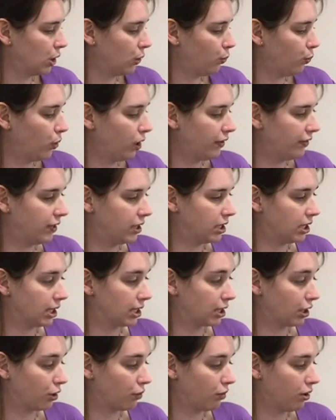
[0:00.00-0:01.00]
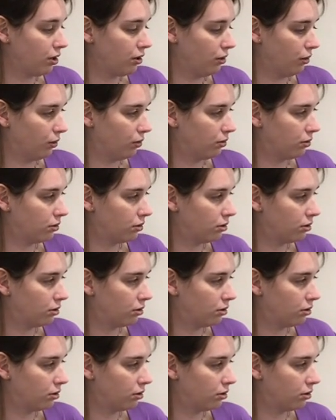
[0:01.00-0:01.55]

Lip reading: What if it doesn't grow?